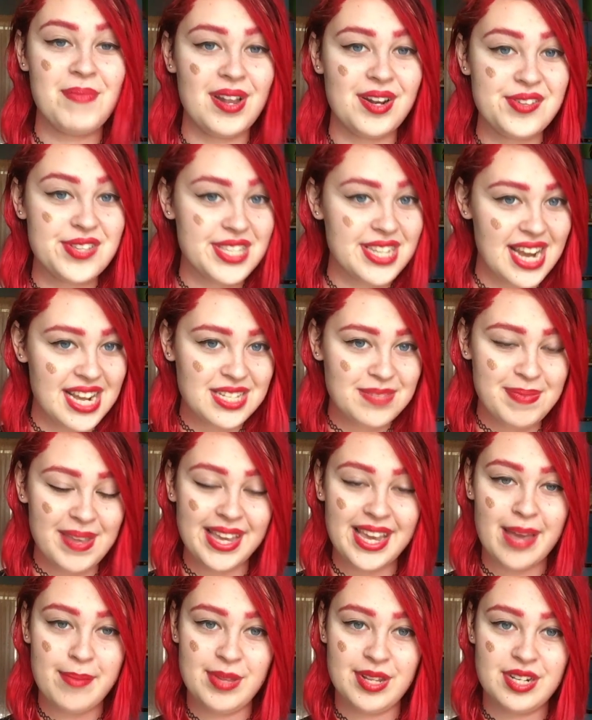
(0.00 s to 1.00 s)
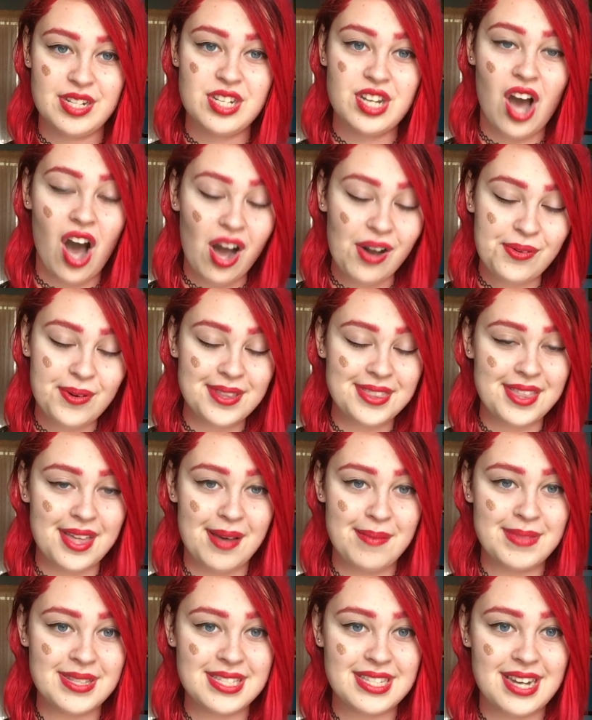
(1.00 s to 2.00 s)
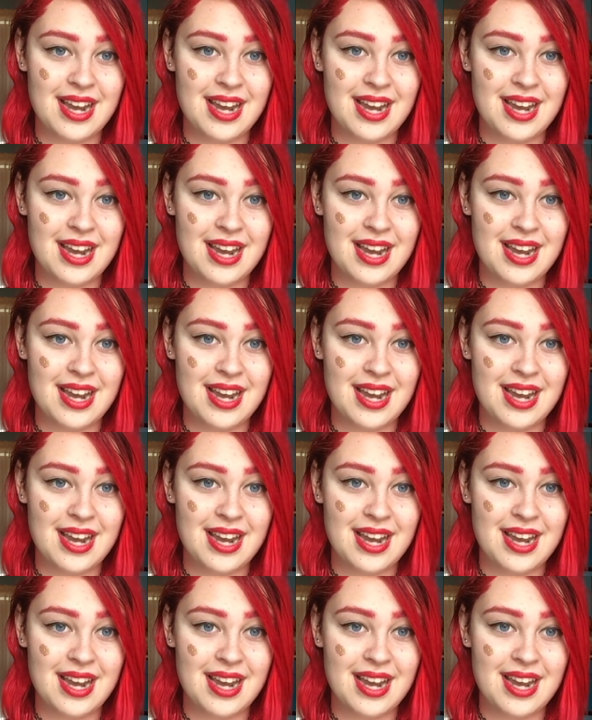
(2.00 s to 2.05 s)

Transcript: But it was nice being able to talk with them and